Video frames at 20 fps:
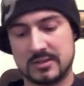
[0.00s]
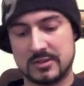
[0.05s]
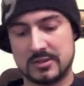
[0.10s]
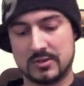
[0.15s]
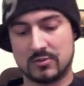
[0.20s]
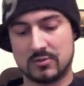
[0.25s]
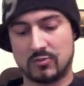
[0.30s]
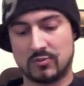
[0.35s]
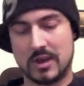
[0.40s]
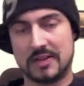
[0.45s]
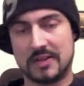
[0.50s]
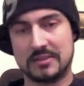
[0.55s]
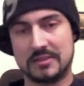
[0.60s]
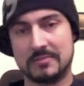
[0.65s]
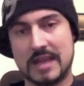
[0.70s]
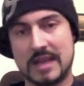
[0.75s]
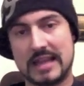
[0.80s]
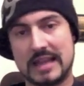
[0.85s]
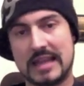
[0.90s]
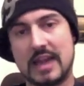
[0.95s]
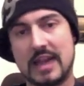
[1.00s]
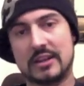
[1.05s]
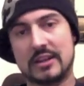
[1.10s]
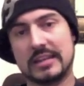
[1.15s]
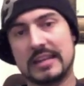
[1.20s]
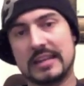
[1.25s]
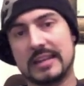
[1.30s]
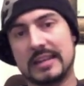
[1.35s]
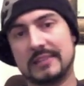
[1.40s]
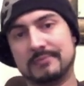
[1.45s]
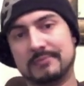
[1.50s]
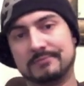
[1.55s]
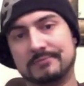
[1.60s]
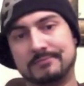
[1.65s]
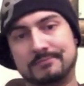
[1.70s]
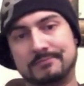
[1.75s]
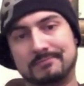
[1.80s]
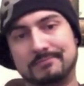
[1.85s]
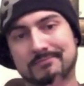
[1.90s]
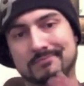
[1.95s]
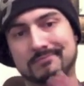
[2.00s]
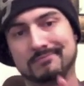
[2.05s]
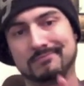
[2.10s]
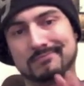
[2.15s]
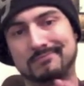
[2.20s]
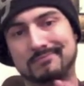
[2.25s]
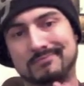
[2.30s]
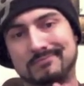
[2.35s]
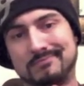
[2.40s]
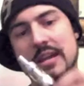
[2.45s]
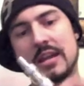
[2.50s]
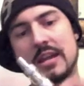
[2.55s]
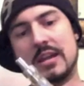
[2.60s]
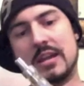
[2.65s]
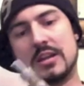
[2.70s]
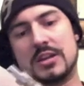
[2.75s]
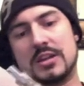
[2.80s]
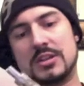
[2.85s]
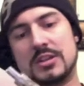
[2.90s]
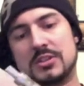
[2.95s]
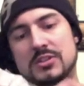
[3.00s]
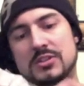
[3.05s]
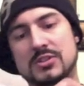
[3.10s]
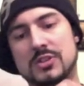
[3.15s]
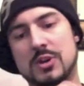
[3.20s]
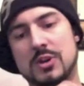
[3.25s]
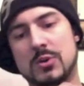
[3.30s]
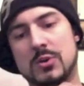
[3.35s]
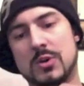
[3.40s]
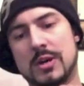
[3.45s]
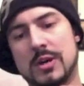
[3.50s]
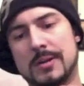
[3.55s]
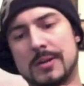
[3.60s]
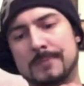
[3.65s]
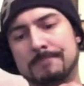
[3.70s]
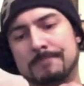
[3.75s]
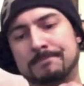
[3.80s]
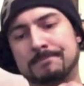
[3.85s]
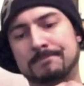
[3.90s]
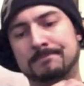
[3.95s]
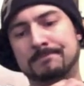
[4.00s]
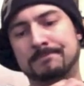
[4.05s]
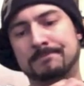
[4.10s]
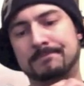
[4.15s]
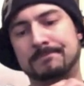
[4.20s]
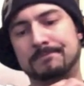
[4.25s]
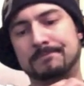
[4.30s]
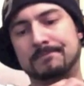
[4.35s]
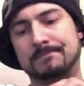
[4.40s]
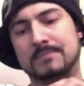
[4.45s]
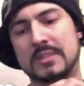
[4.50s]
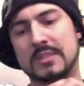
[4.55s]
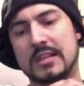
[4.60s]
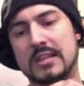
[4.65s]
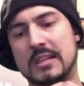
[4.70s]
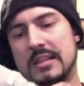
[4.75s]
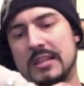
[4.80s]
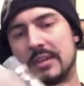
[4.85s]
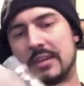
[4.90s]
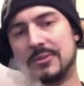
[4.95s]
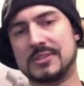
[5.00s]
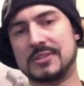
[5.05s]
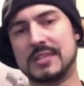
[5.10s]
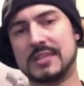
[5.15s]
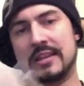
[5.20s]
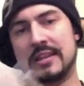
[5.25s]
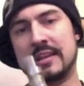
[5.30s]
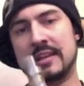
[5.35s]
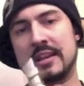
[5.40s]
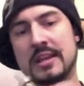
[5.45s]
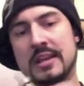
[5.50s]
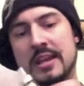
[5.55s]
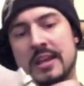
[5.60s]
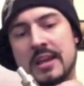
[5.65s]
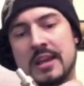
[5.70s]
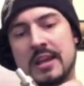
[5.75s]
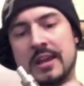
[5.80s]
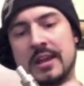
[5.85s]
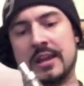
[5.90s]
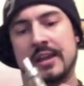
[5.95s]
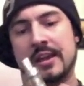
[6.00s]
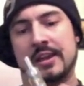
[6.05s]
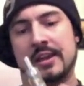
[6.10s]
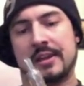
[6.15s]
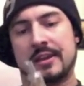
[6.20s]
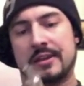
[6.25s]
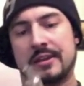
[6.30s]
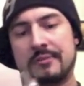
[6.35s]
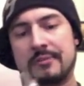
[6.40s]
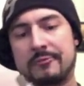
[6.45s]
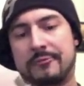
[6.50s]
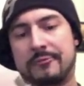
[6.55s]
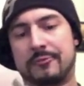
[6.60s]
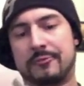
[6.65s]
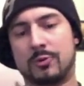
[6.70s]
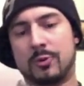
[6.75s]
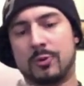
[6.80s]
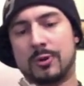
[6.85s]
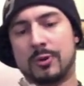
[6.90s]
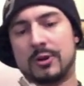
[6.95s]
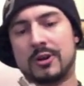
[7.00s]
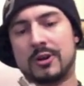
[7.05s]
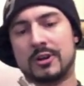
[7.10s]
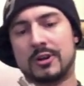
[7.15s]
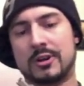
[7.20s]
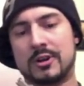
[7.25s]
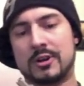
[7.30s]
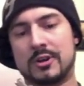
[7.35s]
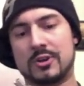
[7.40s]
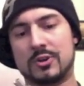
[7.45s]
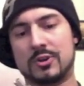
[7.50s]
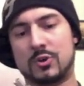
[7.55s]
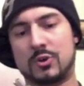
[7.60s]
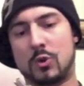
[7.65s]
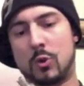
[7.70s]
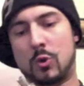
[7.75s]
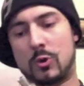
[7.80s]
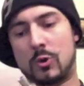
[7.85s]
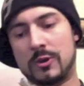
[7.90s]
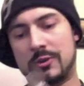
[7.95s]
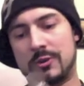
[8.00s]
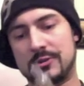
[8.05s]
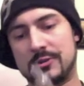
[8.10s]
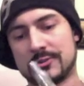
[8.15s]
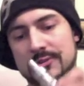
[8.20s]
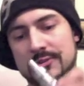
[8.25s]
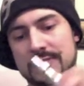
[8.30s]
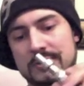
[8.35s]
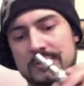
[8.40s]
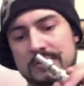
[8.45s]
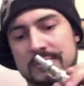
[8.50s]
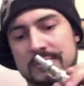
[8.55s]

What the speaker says: round it back out again. So, like I was saying, for coils,